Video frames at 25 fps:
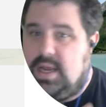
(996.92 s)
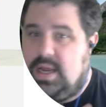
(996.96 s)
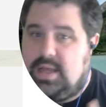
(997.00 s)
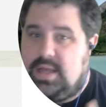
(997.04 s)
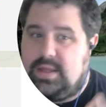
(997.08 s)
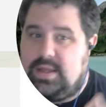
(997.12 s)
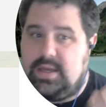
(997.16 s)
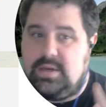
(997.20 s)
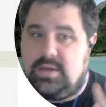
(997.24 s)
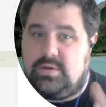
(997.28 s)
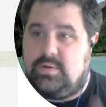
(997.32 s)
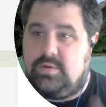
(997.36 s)

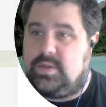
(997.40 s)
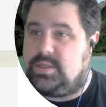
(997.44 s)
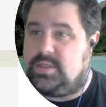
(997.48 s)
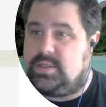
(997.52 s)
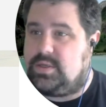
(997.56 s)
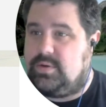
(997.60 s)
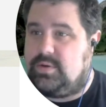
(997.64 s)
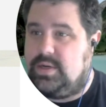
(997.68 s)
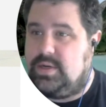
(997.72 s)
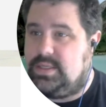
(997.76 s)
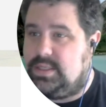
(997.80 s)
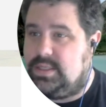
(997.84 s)
they do this
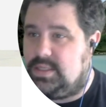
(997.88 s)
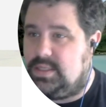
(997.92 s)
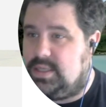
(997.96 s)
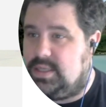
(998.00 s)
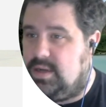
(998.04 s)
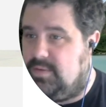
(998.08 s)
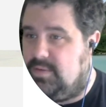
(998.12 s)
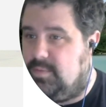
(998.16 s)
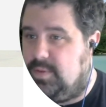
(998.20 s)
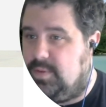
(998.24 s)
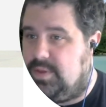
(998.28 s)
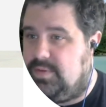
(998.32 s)
crazy
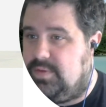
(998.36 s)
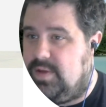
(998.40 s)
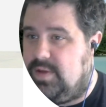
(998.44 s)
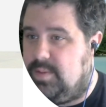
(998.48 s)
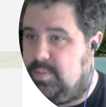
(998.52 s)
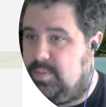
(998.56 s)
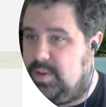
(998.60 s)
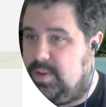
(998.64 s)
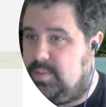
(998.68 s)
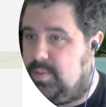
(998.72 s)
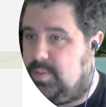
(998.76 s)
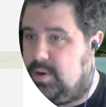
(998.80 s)
stuff with
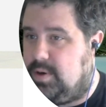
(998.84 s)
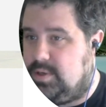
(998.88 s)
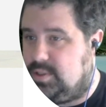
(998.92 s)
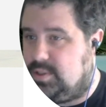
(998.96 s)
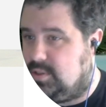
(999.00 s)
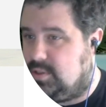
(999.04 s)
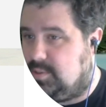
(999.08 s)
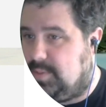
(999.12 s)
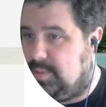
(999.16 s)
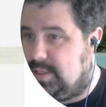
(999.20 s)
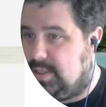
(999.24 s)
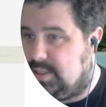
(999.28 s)
template
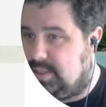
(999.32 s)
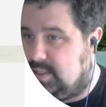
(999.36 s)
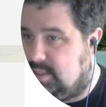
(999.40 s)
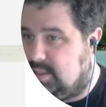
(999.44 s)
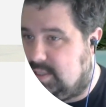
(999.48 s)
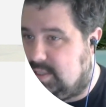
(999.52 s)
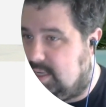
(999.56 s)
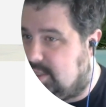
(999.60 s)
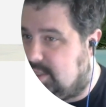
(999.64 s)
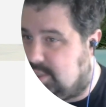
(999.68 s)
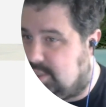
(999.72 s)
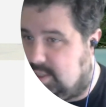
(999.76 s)
partial
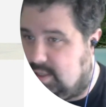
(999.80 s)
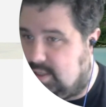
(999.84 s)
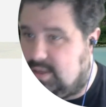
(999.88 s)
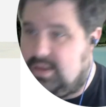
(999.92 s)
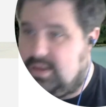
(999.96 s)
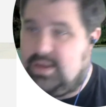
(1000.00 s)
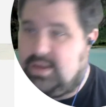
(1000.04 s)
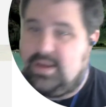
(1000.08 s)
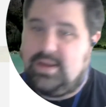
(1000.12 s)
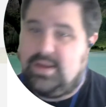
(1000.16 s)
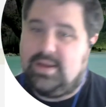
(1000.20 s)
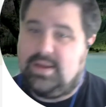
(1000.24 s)
specialization
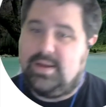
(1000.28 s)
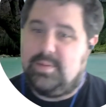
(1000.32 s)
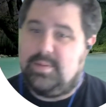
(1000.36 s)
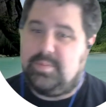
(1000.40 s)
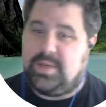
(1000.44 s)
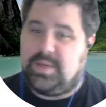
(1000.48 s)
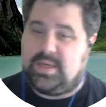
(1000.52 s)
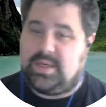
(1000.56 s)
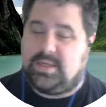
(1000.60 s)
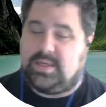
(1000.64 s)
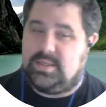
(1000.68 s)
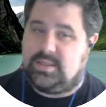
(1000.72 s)

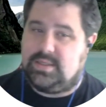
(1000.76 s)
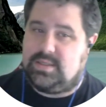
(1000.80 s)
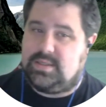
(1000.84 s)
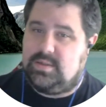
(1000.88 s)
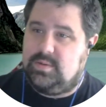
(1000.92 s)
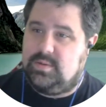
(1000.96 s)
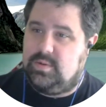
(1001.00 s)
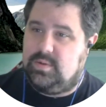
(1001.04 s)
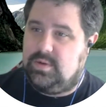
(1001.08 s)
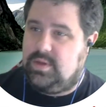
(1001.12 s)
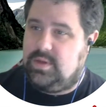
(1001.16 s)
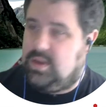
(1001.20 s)
because,
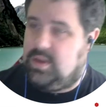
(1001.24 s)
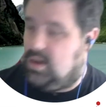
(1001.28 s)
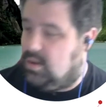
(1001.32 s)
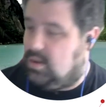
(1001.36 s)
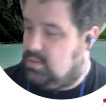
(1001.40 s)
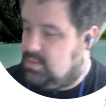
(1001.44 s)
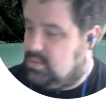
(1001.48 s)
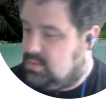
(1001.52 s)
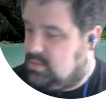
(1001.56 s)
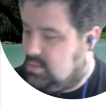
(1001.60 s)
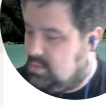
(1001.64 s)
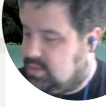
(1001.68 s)
you
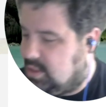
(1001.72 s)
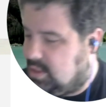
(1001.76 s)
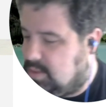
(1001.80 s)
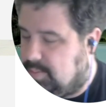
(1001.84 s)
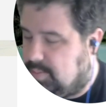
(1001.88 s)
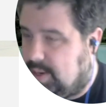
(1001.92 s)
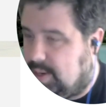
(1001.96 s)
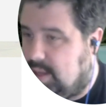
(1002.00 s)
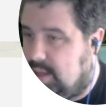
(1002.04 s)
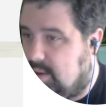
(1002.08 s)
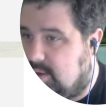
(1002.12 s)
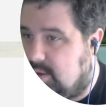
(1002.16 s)
know, the
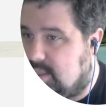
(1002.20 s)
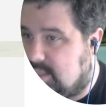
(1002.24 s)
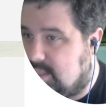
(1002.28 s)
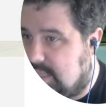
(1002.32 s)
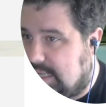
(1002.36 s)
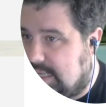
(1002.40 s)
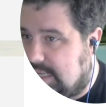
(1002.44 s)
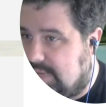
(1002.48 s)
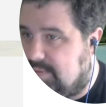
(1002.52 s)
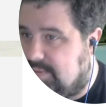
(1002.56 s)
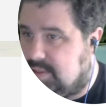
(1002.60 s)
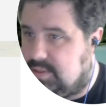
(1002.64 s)
compiler doesn't
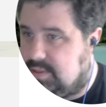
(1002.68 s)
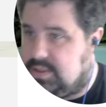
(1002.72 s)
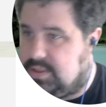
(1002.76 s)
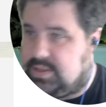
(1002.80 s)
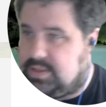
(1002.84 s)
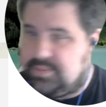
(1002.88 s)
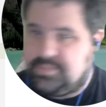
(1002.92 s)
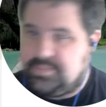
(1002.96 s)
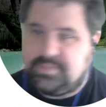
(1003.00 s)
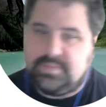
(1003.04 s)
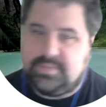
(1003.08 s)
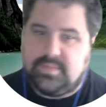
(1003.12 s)
give it to
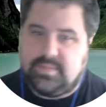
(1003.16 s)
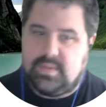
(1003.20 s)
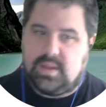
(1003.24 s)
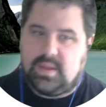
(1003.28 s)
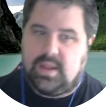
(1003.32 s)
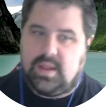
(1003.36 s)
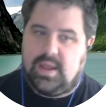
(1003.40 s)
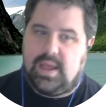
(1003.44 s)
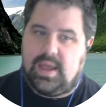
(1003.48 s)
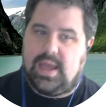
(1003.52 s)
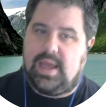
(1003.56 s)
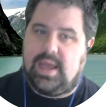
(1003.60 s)
them.
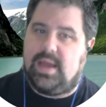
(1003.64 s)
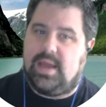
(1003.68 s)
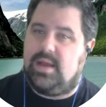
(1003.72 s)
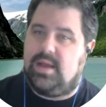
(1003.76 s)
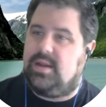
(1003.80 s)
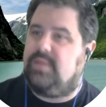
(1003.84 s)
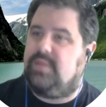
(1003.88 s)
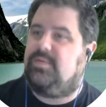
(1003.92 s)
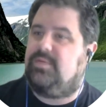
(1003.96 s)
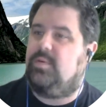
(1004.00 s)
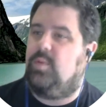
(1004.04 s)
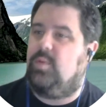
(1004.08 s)

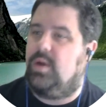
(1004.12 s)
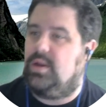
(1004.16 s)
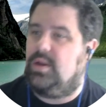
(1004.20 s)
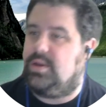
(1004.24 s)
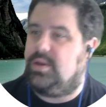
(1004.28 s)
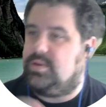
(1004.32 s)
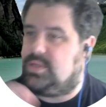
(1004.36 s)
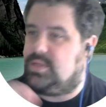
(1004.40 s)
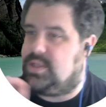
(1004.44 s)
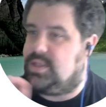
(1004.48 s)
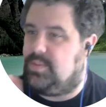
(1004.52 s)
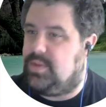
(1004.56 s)
And if you want to
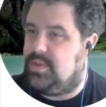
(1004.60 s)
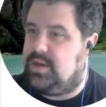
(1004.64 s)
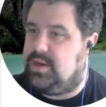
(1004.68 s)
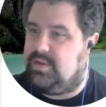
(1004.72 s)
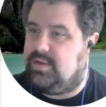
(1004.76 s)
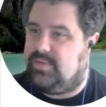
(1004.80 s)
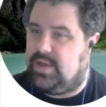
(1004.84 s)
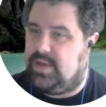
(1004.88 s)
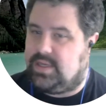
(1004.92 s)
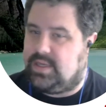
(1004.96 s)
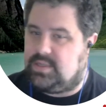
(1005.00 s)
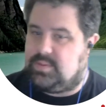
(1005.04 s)
do something
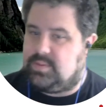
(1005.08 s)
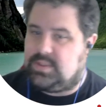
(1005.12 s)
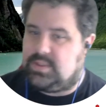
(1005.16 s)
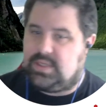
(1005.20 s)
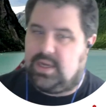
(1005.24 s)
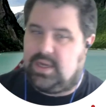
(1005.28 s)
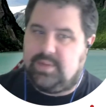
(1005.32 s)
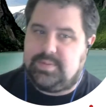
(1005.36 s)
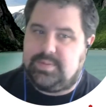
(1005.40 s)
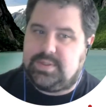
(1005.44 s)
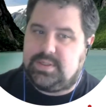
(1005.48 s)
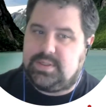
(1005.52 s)
advanced with
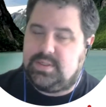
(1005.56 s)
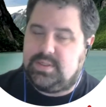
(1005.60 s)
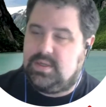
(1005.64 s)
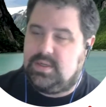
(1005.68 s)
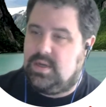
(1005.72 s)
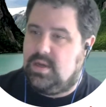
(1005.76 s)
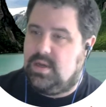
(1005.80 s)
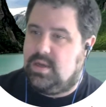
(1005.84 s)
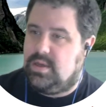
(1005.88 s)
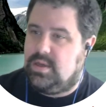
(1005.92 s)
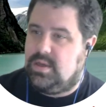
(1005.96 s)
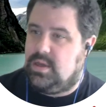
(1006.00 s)
types,
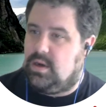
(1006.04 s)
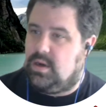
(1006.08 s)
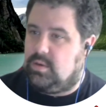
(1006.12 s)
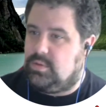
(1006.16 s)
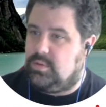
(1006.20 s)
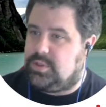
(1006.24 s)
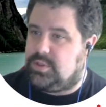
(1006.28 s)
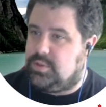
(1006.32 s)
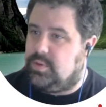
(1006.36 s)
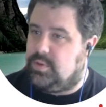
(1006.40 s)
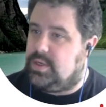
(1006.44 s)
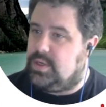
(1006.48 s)
you know,
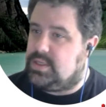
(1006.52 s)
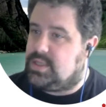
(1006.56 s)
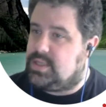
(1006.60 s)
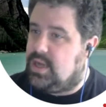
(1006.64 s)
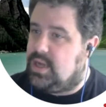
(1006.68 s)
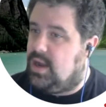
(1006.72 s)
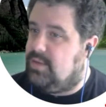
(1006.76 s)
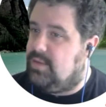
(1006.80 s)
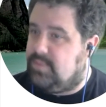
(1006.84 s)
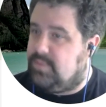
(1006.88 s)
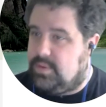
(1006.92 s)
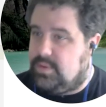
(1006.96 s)
do it as
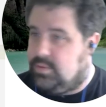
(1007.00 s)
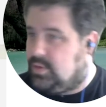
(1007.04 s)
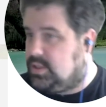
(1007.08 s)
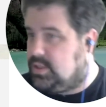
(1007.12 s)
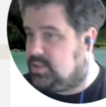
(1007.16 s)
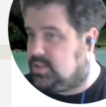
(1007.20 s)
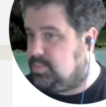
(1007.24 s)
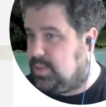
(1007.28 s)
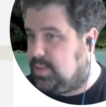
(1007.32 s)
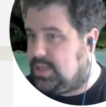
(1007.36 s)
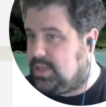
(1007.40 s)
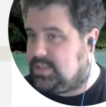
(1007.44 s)
convoluted
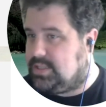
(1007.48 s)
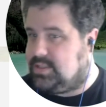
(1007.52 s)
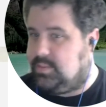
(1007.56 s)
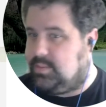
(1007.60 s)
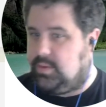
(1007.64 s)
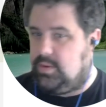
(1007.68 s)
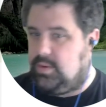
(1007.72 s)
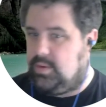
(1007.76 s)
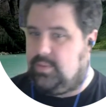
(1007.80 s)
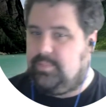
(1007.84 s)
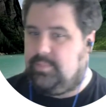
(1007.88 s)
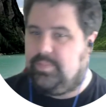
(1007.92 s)
as
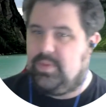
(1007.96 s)
possible.